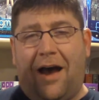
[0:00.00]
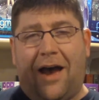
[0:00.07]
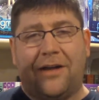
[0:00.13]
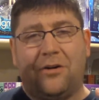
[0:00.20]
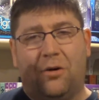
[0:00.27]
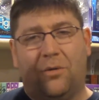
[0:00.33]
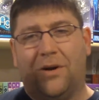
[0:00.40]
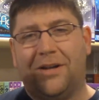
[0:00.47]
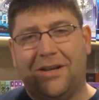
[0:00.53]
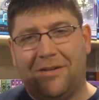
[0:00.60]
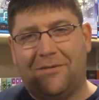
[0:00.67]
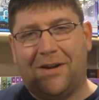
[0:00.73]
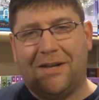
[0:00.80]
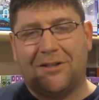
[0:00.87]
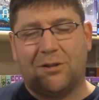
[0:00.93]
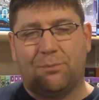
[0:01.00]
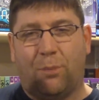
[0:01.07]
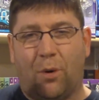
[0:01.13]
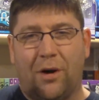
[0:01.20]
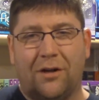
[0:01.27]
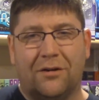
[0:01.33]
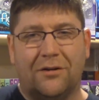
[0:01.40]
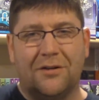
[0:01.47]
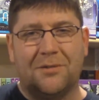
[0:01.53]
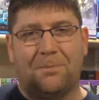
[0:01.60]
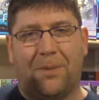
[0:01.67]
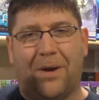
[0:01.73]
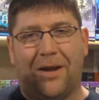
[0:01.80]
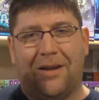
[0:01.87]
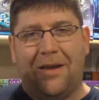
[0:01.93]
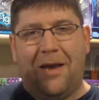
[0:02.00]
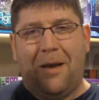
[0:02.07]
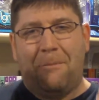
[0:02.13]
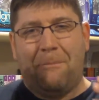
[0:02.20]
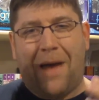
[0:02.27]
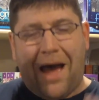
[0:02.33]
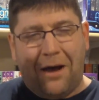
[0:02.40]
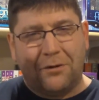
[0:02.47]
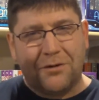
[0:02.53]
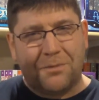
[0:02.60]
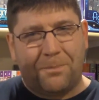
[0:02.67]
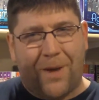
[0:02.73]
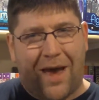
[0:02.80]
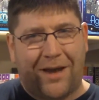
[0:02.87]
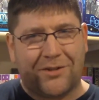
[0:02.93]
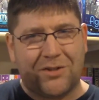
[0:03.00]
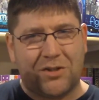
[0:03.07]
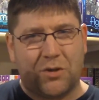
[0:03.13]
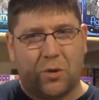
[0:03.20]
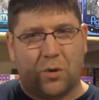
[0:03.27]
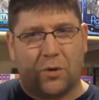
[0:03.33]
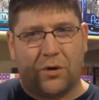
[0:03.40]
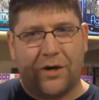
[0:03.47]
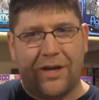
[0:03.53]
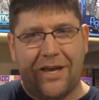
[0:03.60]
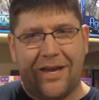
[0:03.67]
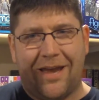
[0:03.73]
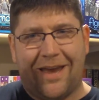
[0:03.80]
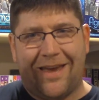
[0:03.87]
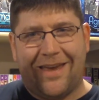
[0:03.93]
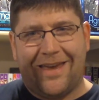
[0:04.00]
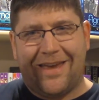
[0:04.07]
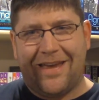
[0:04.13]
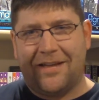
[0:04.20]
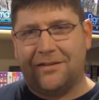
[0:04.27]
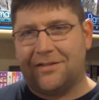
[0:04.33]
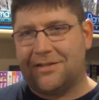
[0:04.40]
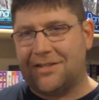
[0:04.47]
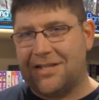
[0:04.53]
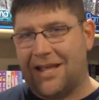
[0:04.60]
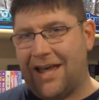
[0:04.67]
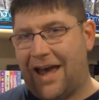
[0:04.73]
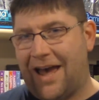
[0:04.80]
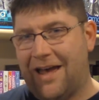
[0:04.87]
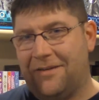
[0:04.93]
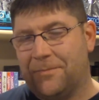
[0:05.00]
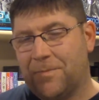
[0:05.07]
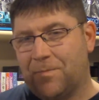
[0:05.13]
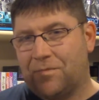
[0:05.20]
I don't want to give any spoilers, but Mao's backstory hints that